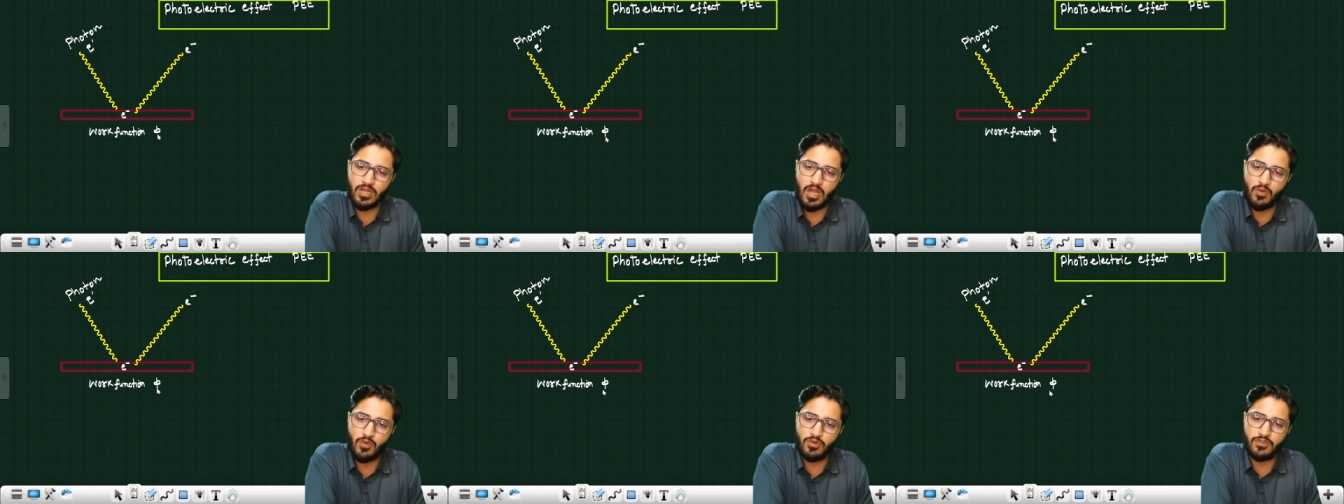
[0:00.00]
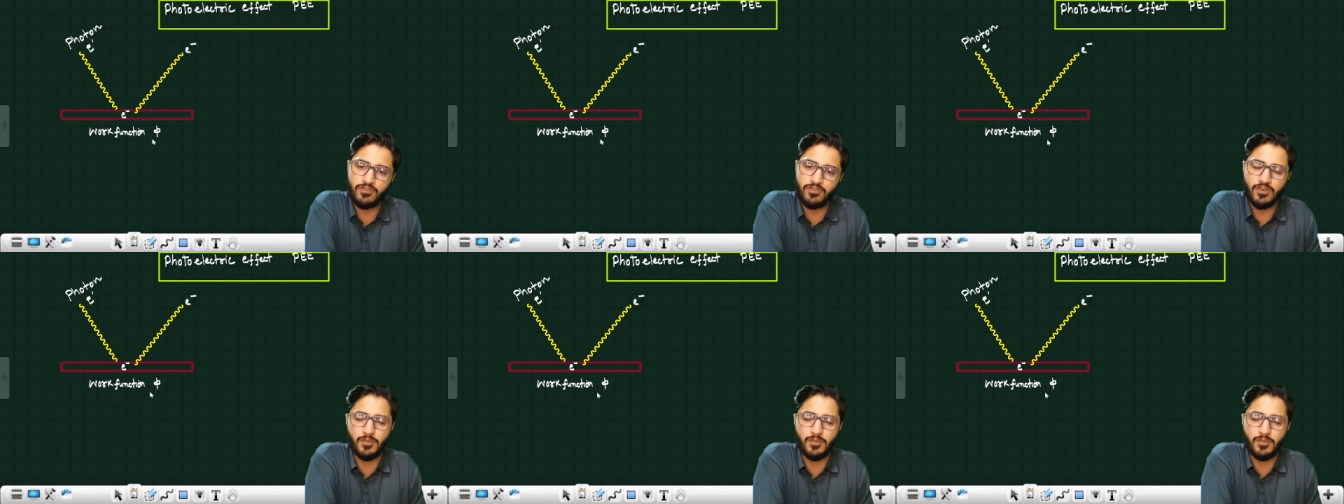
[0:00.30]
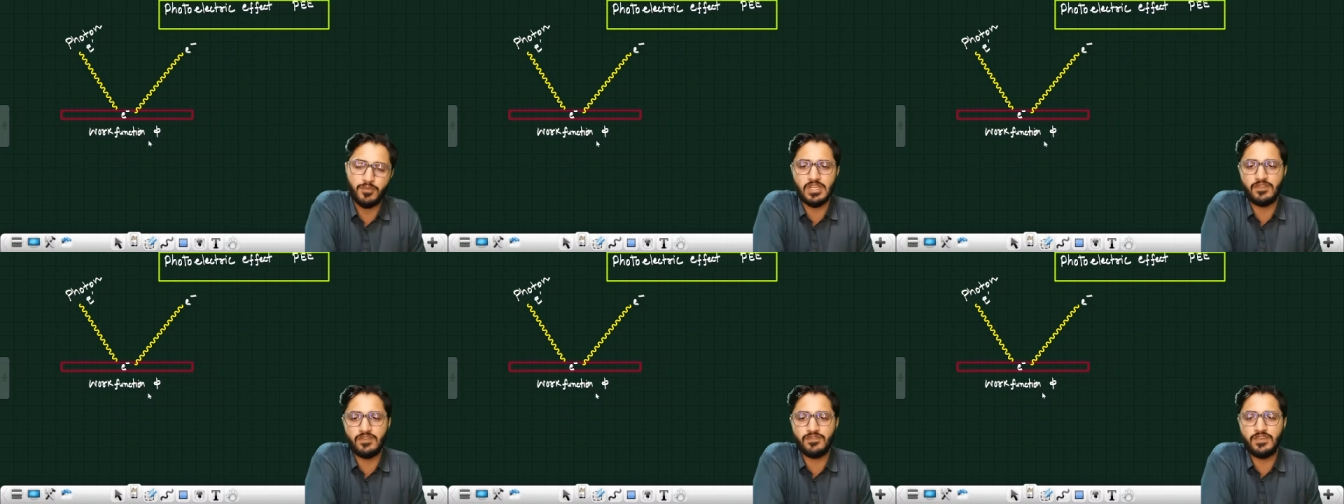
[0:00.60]
out from
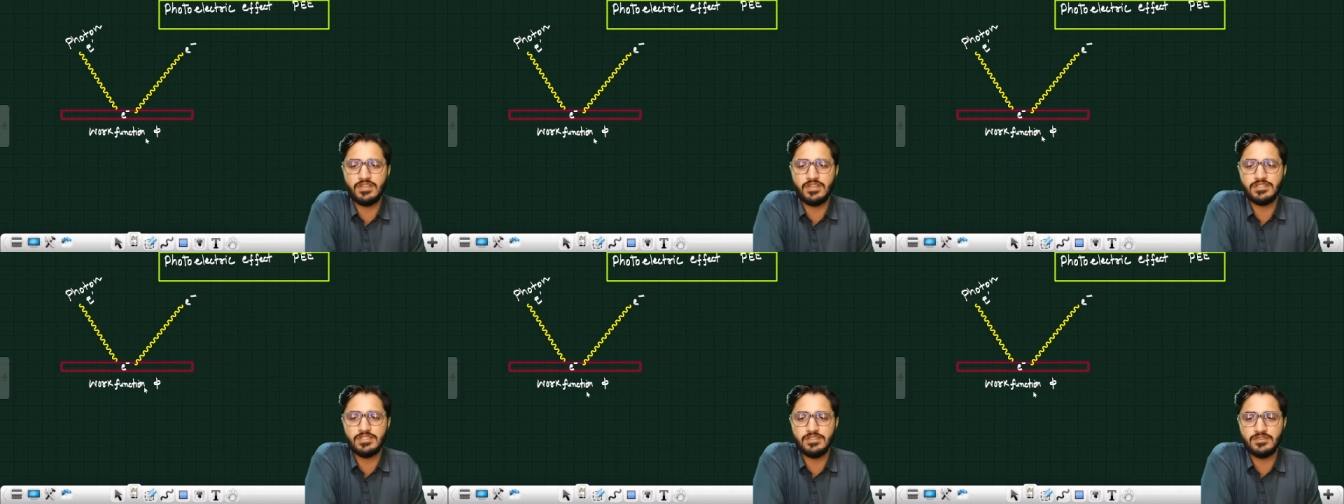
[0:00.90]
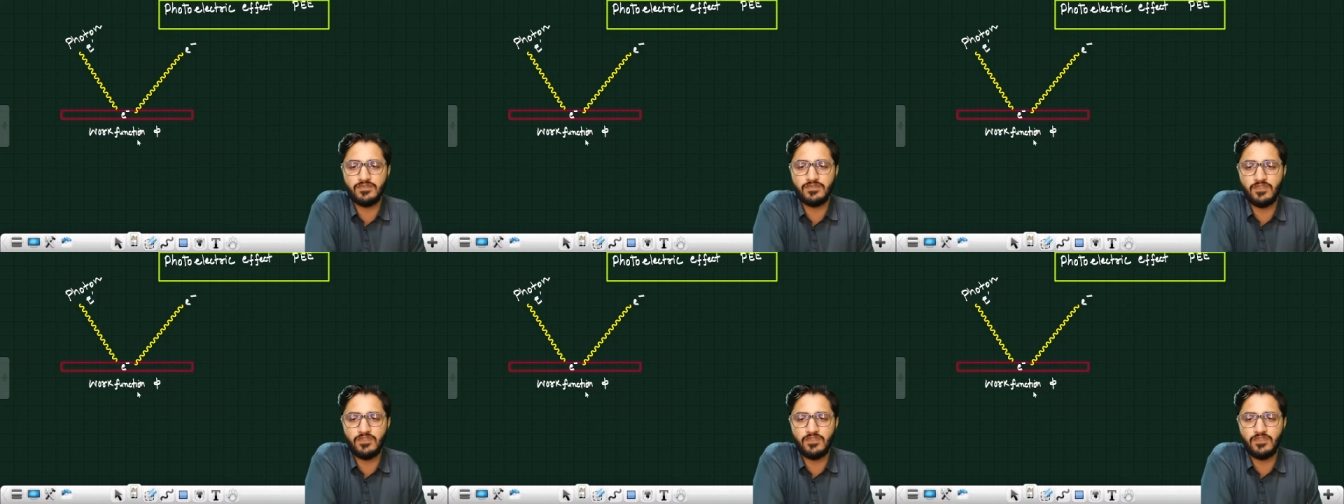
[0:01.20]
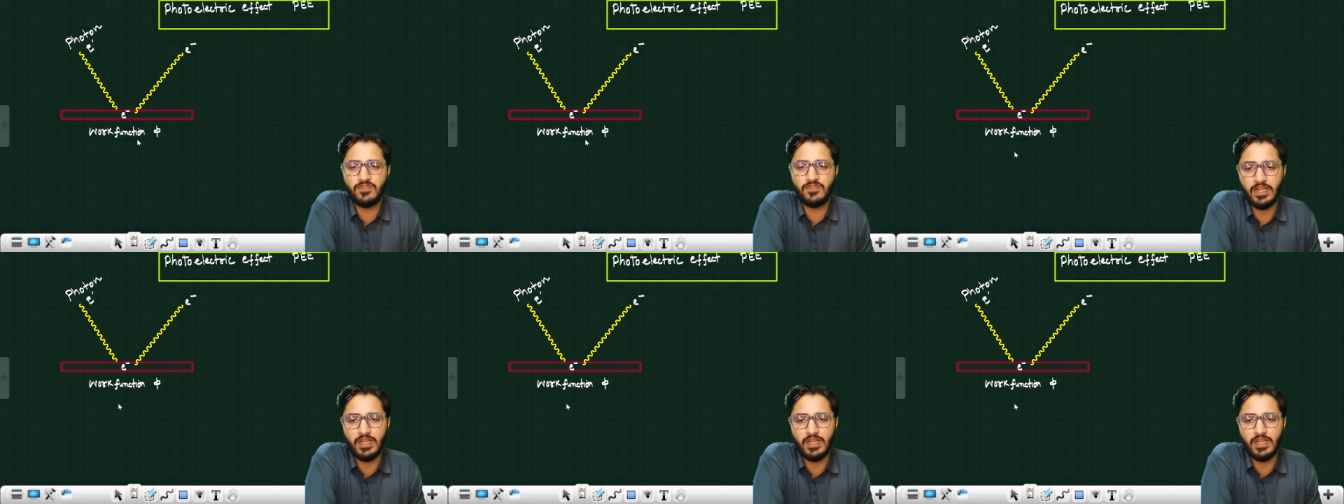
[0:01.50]
the surface is
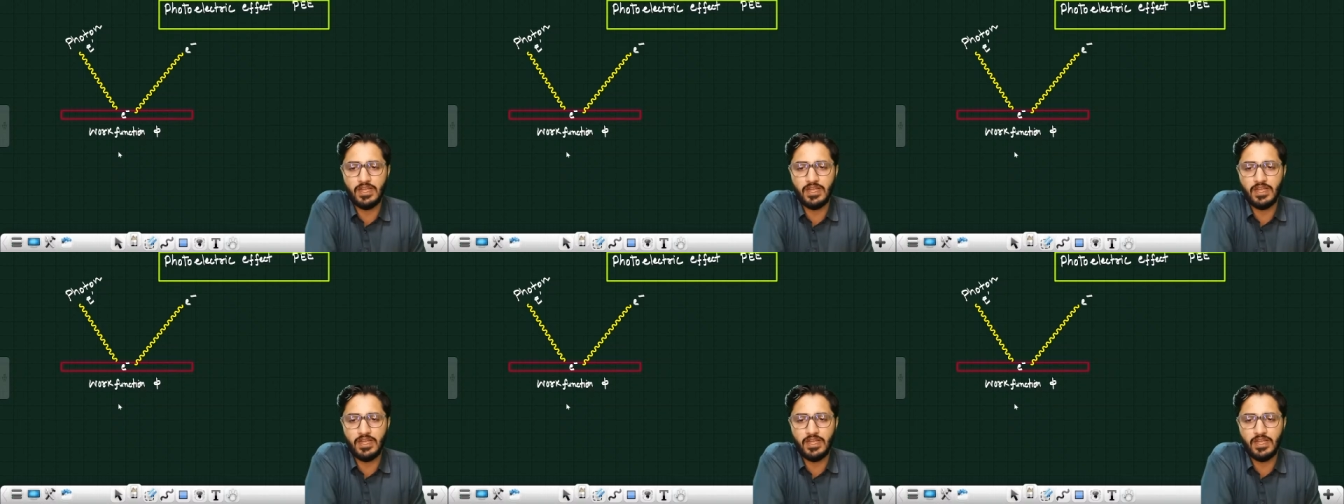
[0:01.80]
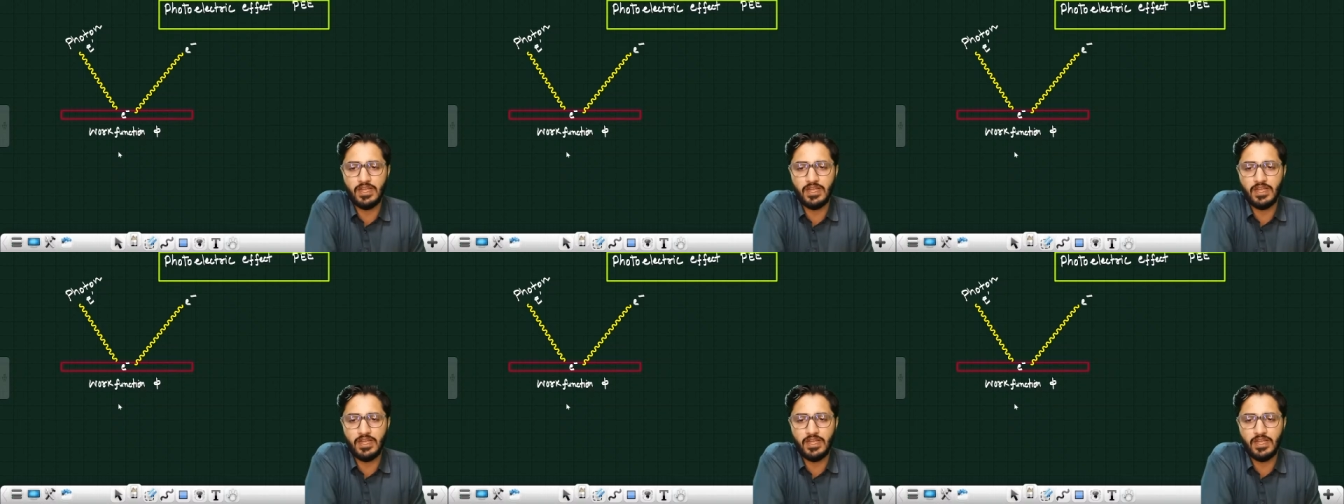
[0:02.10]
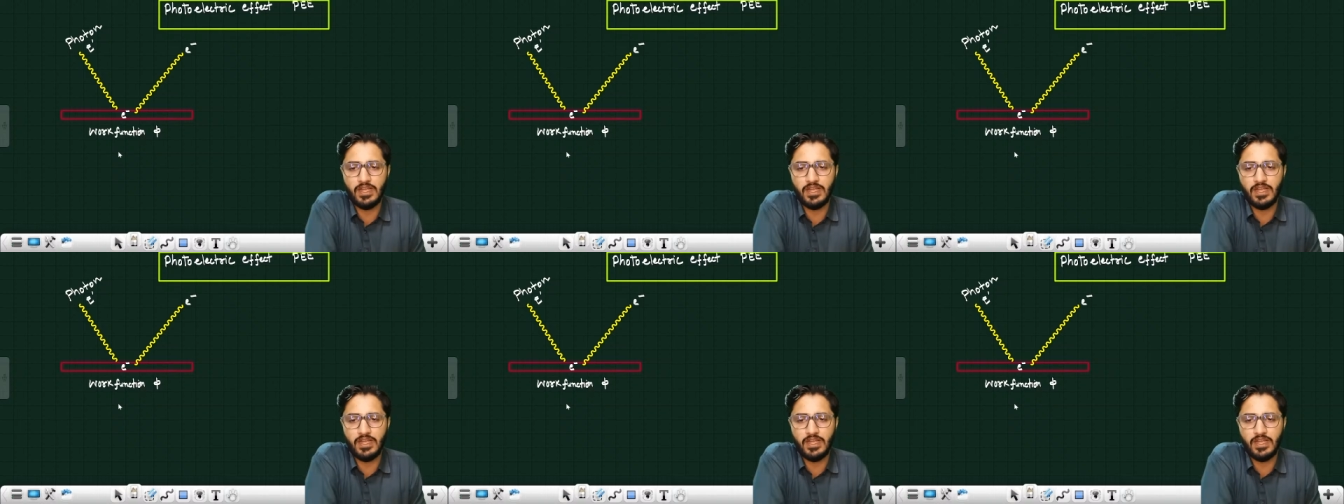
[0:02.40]
phi, work function,